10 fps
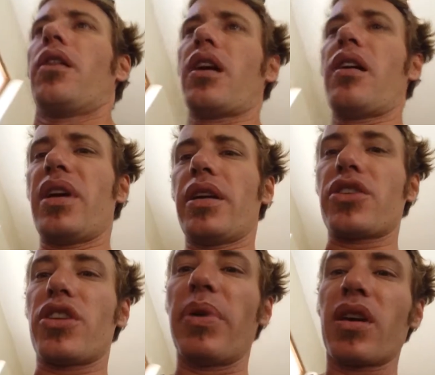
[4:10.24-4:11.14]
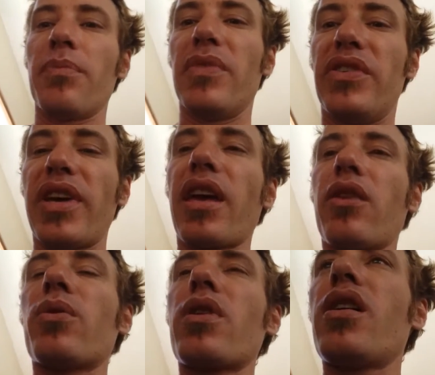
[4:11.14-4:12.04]
I managed to pick up the day
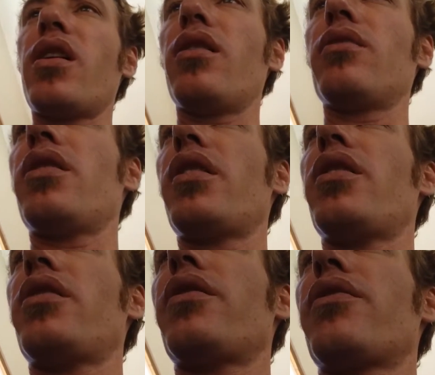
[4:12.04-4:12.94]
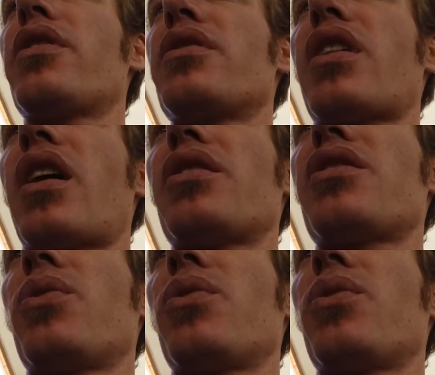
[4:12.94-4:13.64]
call now. Everything's kind of